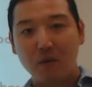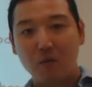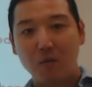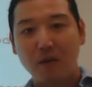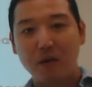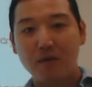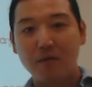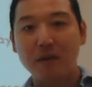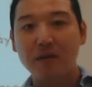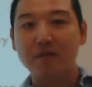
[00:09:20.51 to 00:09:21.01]

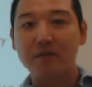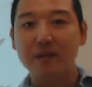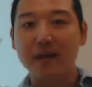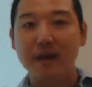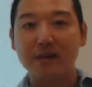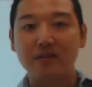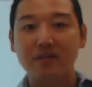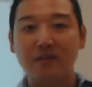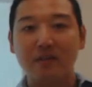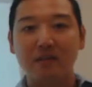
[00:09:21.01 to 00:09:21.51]
where the rate of
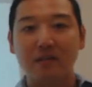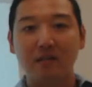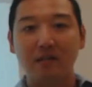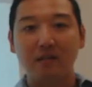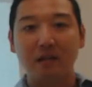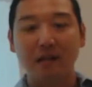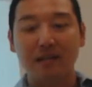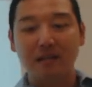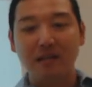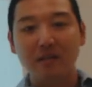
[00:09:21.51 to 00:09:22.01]
tax
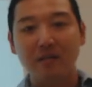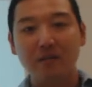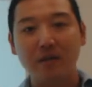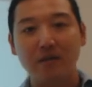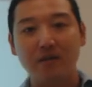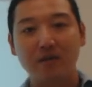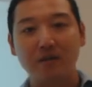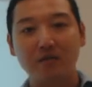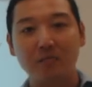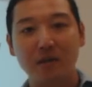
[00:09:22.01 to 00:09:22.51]

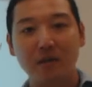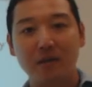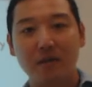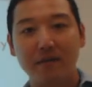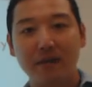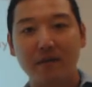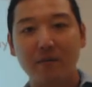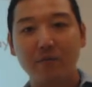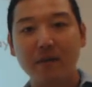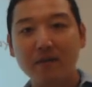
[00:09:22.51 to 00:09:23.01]
decreases, we call
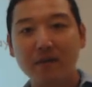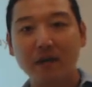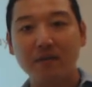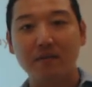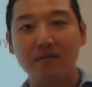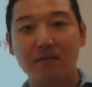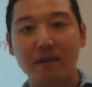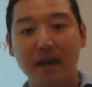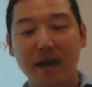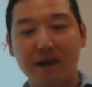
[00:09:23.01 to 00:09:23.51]
that a
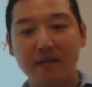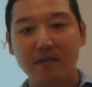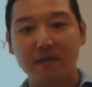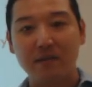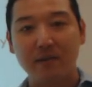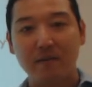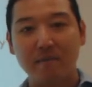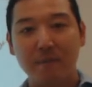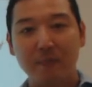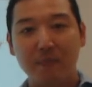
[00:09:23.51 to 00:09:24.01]
regressive
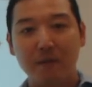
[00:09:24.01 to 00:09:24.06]
tax.